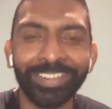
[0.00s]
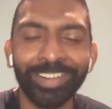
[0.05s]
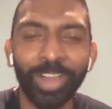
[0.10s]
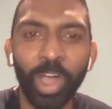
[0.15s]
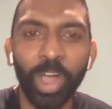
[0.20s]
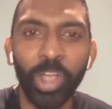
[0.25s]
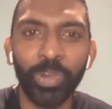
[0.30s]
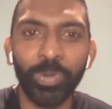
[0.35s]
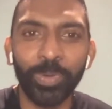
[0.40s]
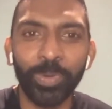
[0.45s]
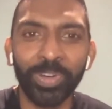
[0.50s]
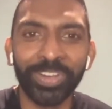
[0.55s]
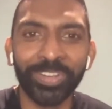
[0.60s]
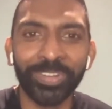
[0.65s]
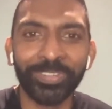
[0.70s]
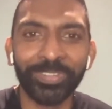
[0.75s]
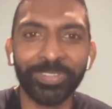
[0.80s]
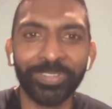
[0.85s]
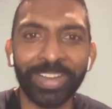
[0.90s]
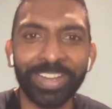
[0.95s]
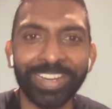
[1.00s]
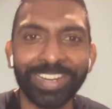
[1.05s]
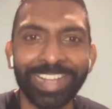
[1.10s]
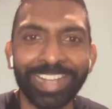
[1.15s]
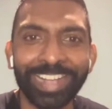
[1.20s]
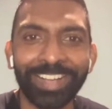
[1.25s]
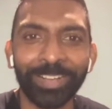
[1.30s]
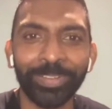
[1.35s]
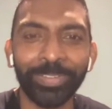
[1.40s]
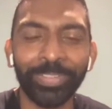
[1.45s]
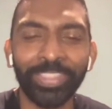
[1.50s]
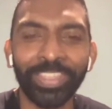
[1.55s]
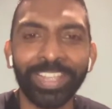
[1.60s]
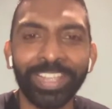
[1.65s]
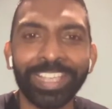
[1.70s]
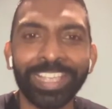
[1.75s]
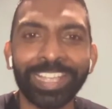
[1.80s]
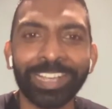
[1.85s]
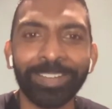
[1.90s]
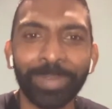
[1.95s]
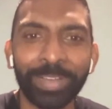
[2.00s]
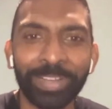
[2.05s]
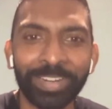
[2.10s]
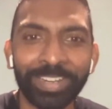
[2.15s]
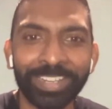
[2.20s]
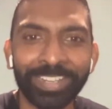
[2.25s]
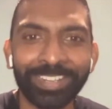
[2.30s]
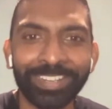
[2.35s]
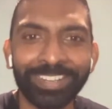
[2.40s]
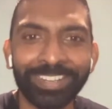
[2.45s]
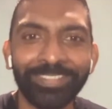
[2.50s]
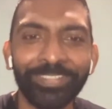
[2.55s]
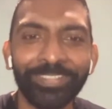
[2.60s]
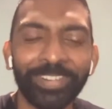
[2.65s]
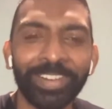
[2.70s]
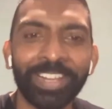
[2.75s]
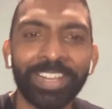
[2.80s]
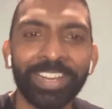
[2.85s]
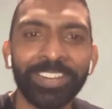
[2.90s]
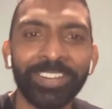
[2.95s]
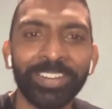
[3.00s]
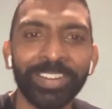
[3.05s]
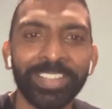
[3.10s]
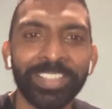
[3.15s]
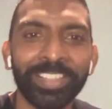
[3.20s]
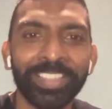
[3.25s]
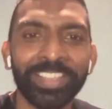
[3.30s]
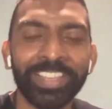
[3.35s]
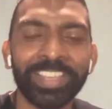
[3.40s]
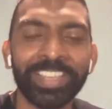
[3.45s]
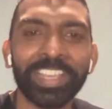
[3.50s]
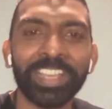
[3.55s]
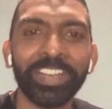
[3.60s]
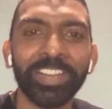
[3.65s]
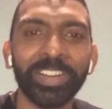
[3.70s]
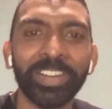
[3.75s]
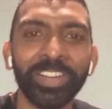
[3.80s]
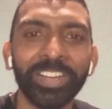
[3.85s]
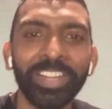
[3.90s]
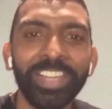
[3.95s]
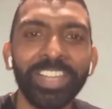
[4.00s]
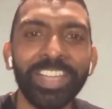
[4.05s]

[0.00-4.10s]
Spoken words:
clockwork right now, thinking about it for later in the year.